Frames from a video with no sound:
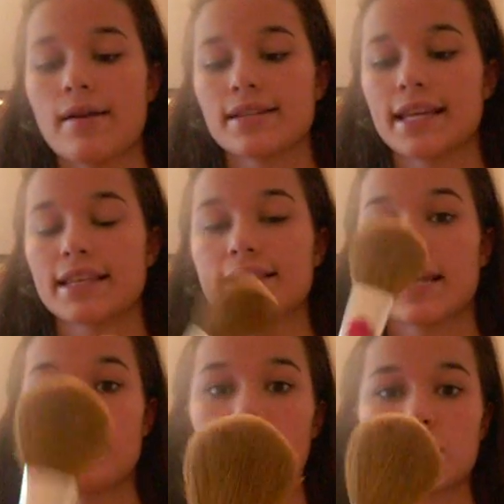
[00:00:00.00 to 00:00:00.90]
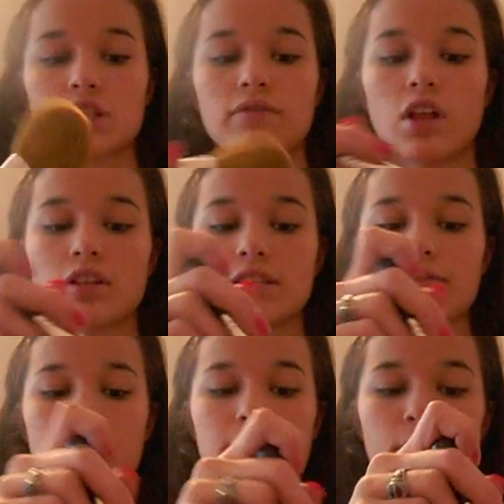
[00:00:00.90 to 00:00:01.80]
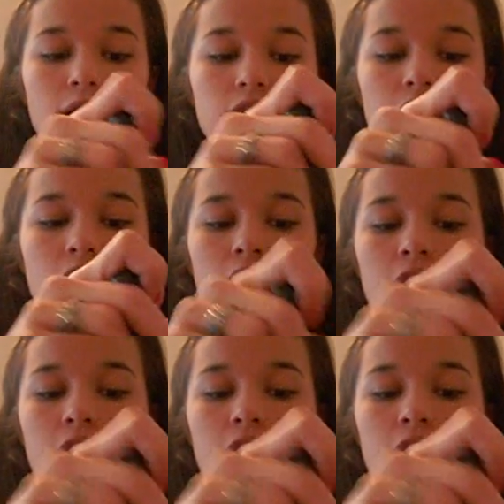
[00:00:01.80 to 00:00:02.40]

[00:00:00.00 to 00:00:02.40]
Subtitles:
I'm going to take the same brush, the Flawless Face Brush,